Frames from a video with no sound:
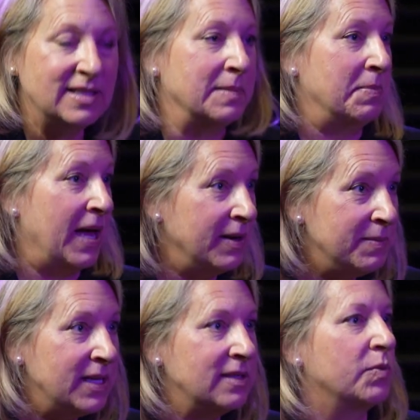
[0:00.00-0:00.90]

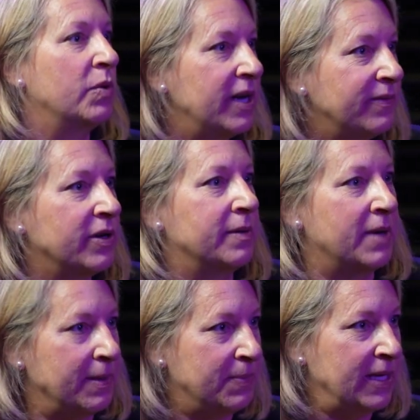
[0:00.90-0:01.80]
impediments, whatever it
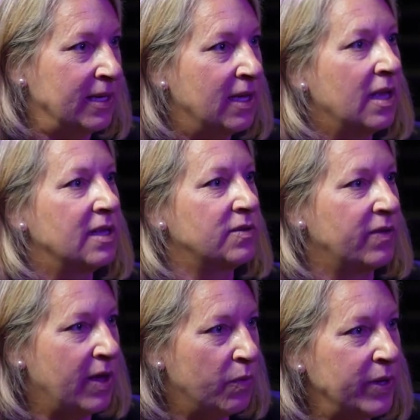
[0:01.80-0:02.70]
might be, so
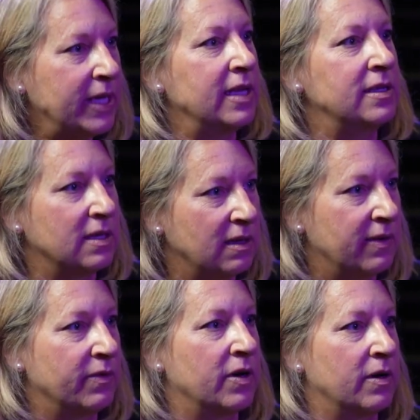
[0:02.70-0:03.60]
that we can
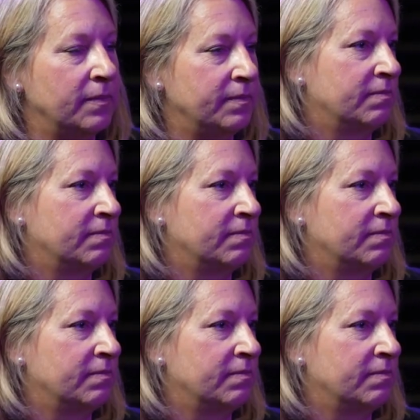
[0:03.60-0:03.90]
deliver